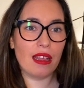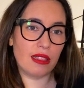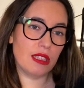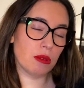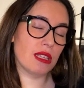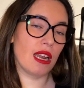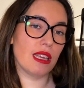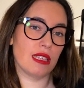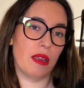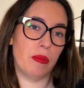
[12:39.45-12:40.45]
This was the
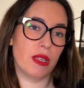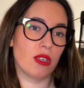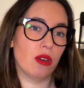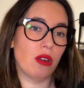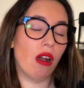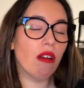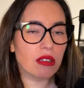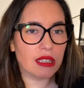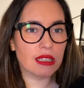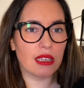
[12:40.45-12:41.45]
last episode
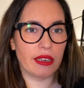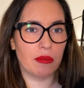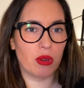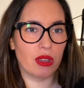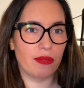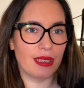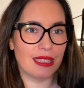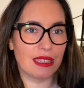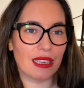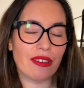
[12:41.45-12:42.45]
on this DynamoDB
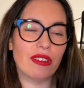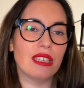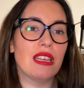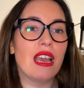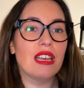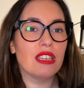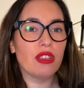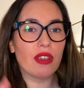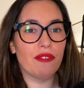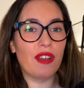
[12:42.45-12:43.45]
series.
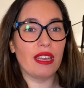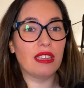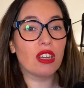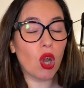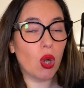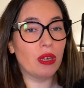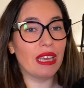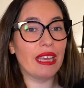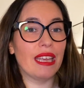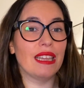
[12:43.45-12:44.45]
You can find the code
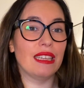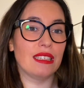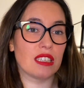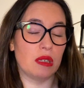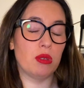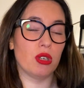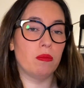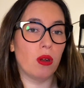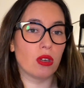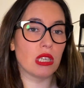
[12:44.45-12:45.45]
in the
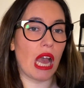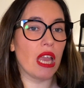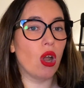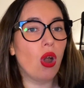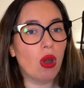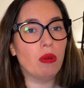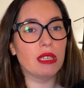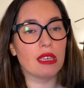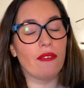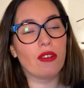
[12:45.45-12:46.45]
description box. I
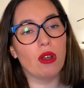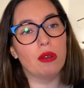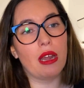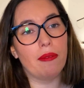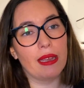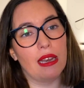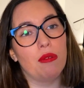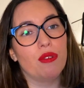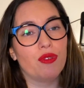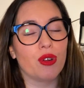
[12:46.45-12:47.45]
always have code
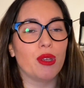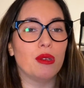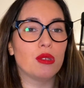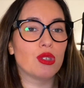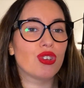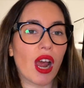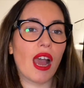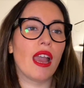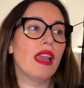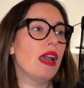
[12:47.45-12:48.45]
available for you to
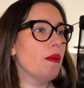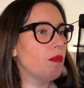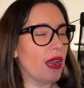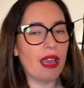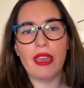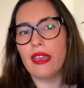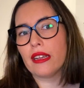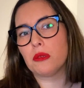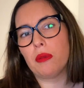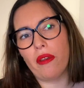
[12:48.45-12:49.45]
try, play,
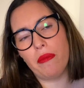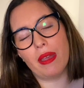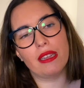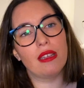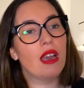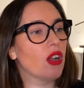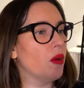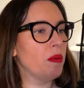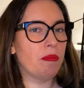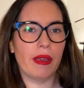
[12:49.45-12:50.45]
experiment,
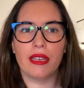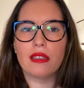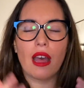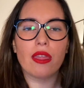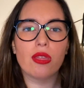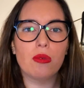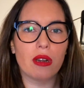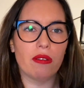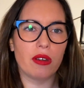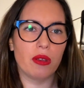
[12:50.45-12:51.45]
copy paste, and do
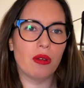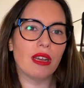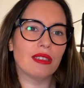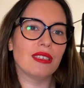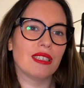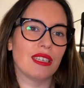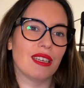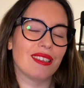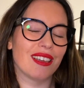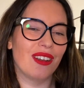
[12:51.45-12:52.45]
whatever you want.
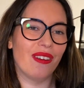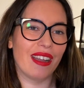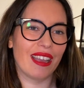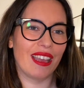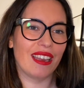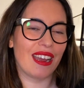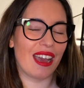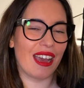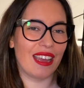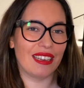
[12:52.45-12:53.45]
Just go ahead
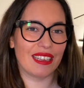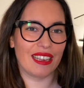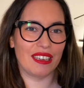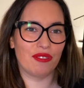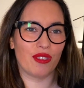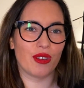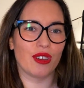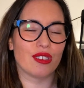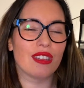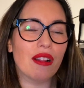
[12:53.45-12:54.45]
and get it for
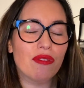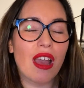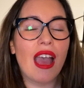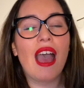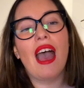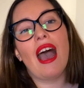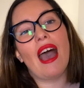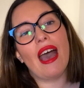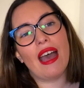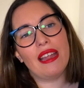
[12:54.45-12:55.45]
yourself.
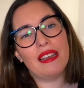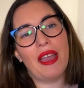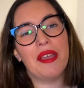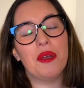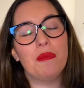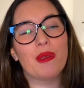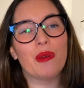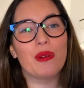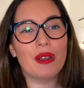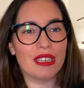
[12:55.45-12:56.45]
And I hope
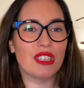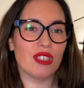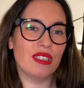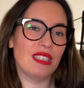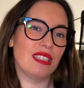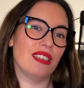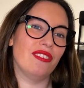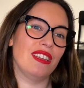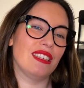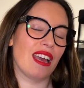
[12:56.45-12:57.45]
you enjoyed this
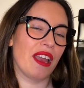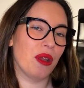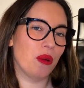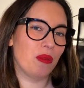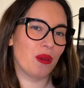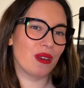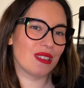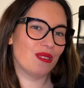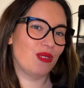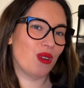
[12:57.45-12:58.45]
series. I hope you
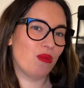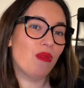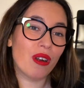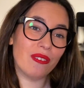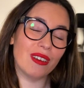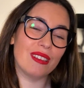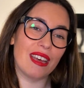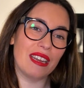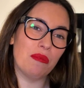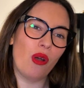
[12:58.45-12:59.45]
want to know more about
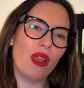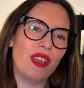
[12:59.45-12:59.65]
Dynamo.